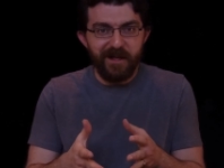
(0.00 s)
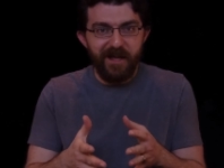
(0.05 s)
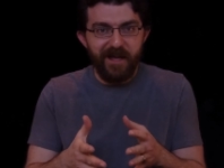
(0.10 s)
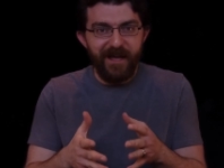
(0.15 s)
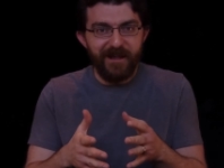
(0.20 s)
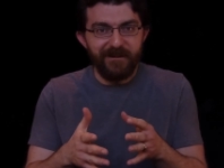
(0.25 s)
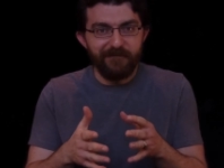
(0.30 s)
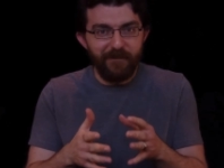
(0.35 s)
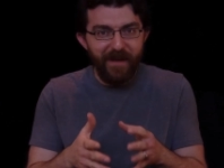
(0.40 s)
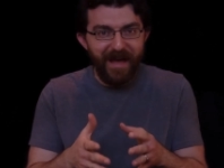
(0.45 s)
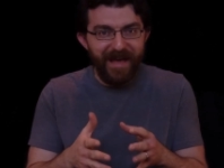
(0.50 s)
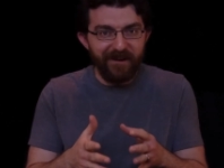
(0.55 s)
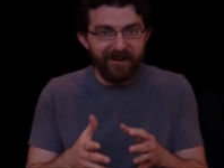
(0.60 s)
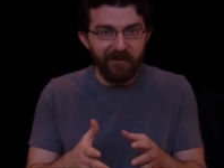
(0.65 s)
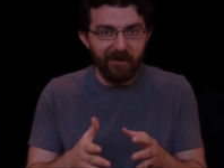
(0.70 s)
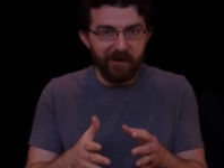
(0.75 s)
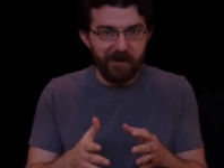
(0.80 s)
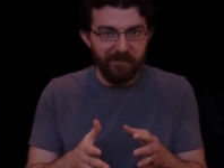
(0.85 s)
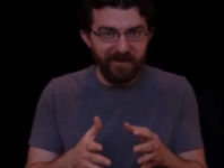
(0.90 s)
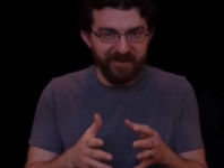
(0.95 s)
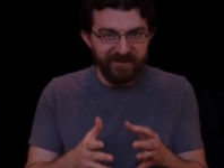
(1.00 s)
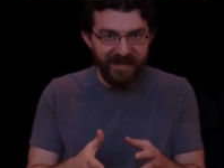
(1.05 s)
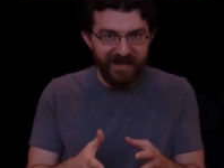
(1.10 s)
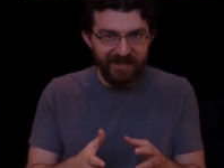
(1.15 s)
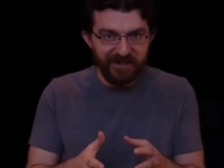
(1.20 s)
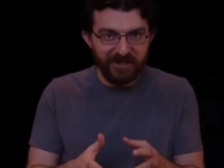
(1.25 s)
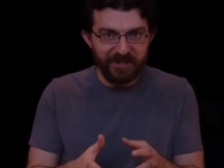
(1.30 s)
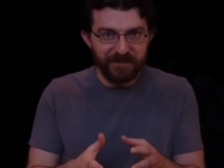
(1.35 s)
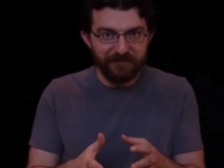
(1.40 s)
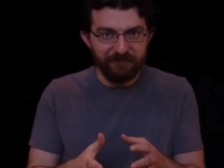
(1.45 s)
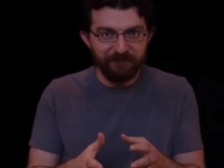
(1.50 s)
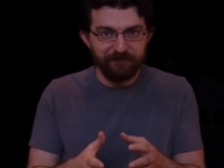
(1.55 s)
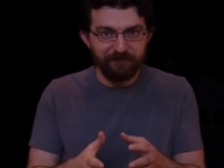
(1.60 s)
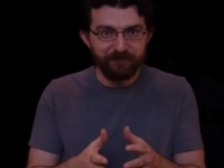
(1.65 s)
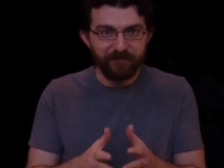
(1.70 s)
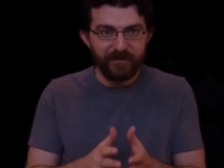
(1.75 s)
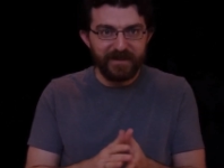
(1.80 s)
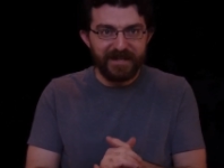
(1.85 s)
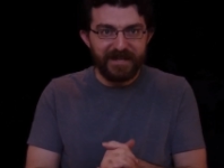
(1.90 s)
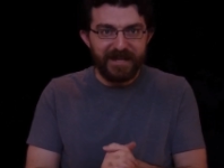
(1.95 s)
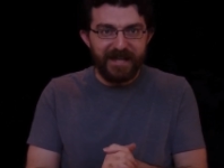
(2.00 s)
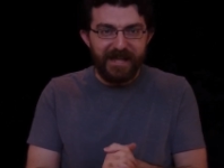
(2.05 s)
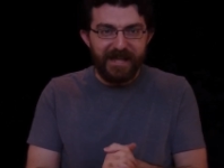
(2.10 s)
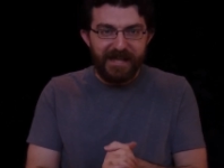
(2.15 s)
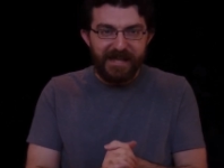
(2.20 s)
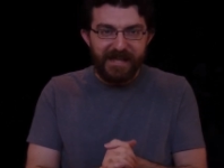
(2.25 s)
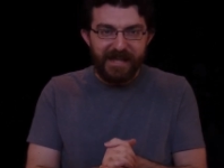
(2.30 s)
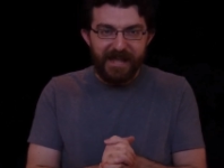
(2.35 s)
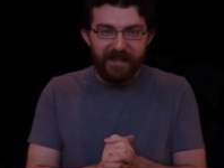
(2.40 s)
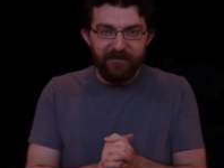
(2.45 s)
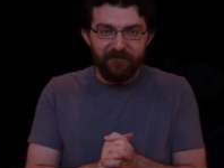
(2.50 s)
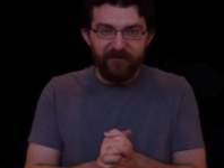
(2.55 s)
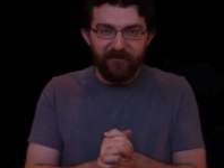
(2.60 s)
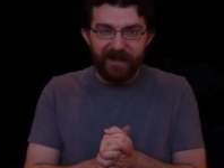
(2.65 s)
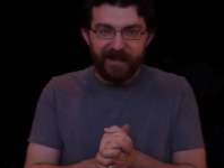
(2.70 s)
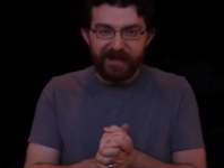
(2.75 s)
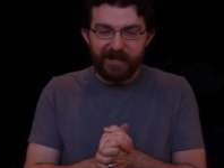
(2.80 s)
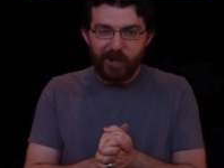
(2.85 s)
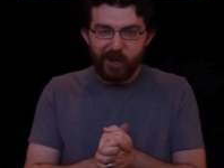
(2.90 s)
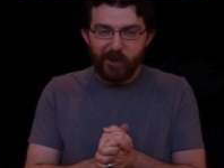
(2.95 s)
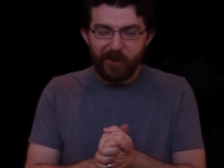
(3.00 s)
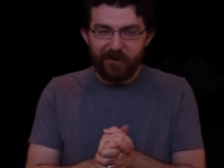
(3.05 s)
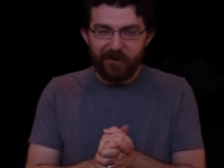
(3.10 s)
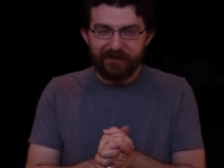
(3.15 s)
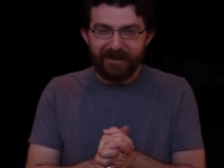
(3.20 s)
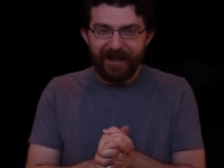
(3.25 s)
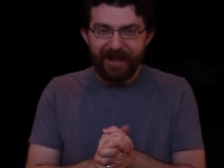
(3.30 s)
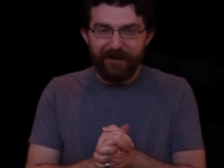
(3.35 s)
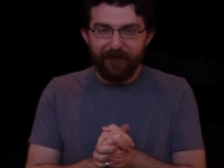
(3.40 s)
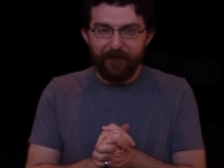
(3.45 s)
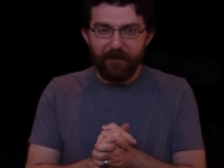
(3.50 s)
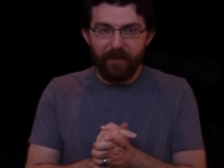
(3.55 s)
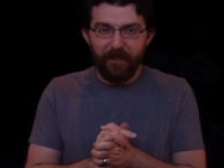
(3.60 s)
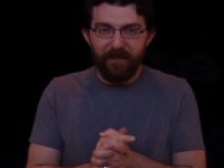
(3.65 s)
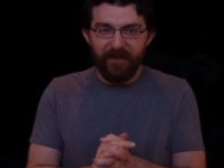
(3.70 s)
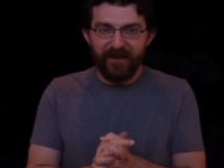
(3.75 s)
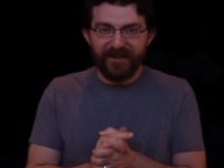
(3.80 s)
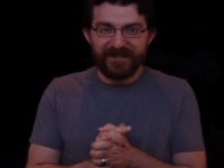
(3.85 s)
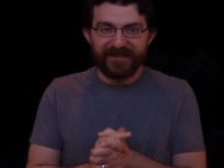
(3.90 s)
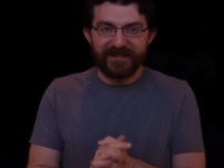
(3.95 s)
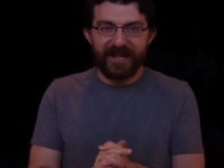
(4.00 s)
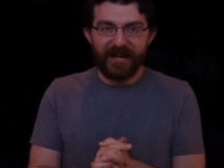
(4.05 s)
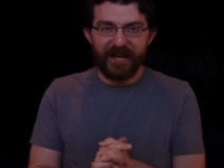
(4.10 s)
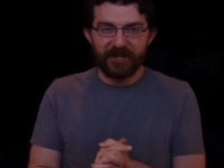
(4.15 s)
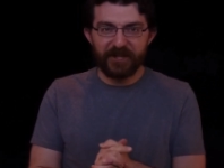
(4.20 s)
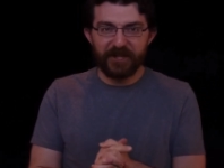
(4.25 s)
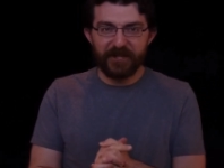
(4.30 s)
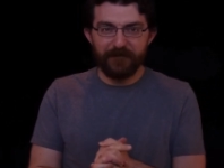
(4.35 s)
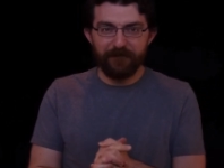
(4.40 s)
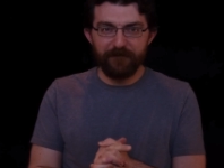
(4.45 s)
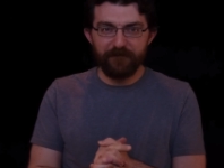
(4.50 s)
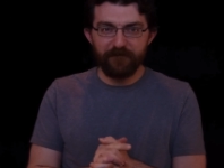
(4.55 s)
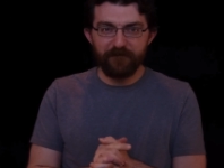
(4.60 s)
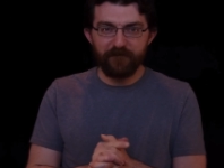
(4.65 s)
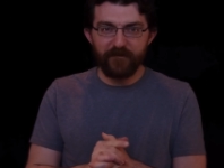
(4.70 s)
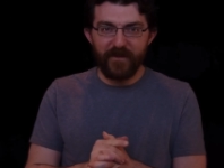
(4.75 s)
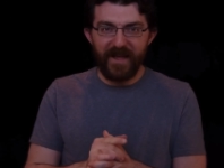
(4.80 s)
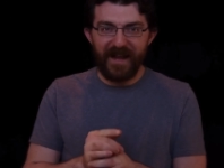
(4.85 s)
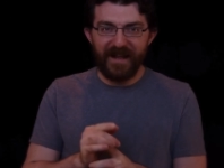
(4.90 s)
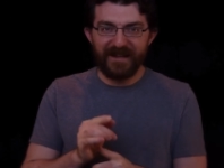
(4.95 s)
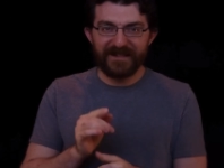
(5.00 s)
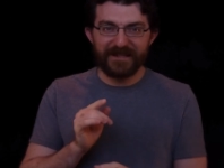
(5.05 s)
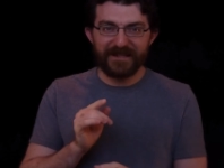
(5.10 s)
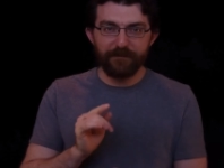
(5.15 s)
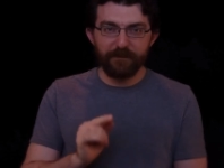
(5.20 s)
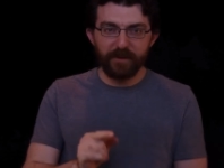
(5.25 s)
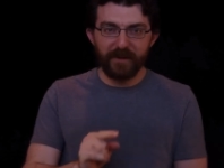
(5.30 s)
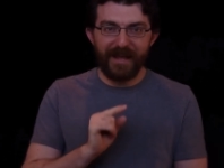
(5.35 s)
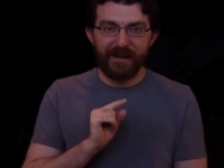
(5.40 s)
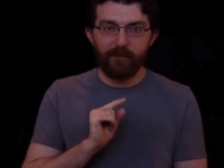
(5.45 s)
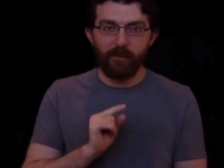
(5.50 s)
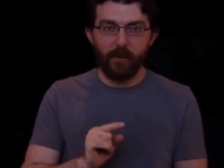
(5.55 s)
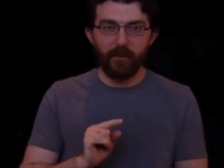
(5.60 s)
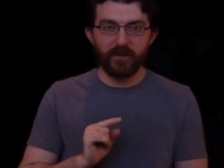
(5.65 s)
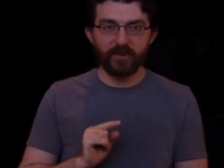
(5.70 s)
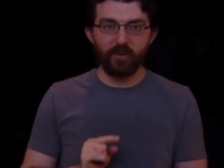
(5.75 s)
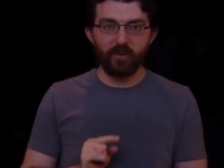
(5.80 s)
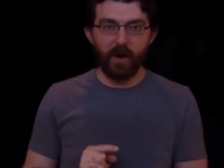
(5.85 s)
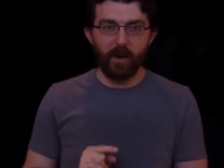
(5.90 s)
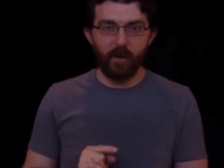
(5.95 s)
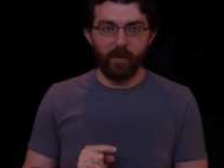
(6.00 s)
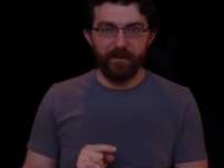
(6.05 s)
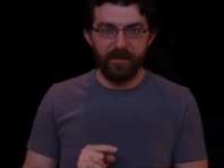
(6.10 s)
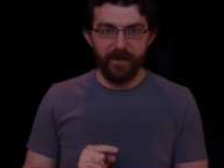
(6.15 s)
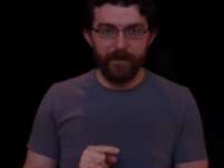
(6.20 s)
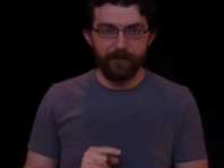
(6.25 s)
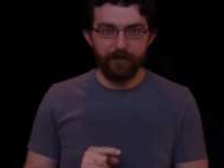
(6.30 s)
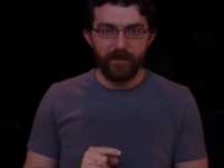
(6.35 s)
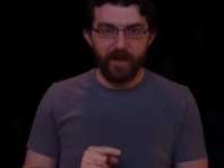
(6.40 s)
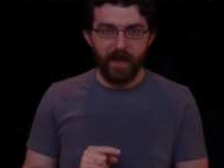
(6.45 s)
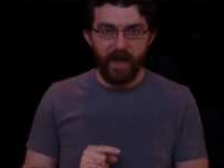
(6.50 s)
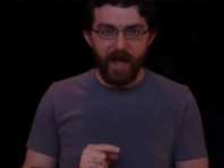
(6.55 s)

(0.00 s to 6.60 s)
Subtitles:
and bad argumentation. If I called out this section and explained what was wrong with it,